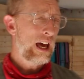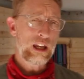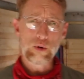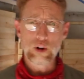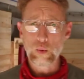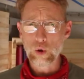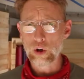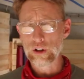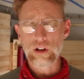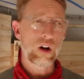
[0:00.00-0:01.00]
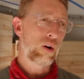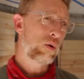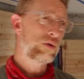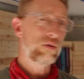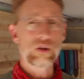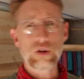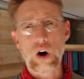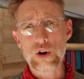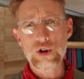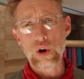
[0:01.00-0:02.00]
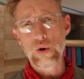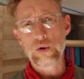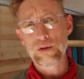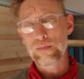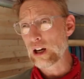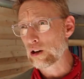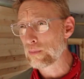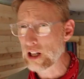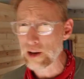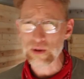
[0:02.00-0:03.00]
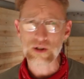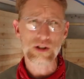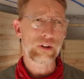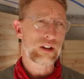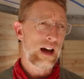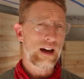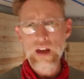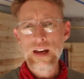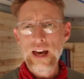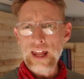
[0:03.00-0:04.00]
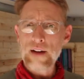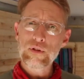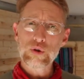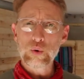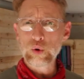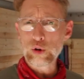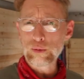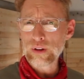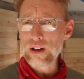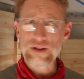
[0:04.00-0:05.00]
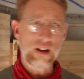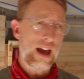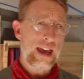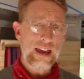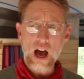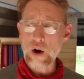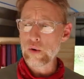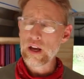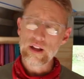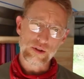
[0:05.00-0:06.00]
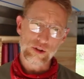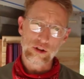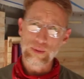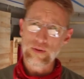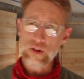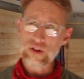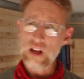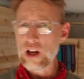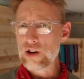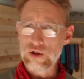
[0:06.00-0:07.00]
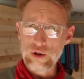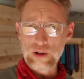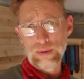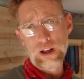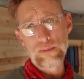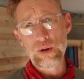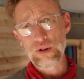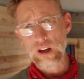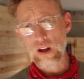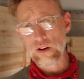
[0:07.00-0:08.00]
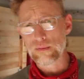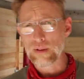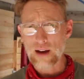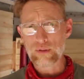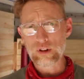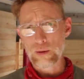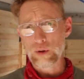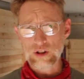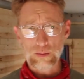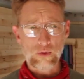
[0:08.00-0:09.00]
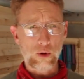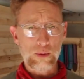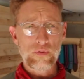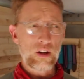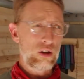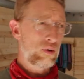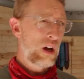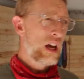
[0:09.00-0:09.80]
anywhere in the world and go to guitar shows and maker meetups and stuff like that, and have this cool little place to hang out. There's a little bit of a stage so you can play music on it, have it double as a performance venue.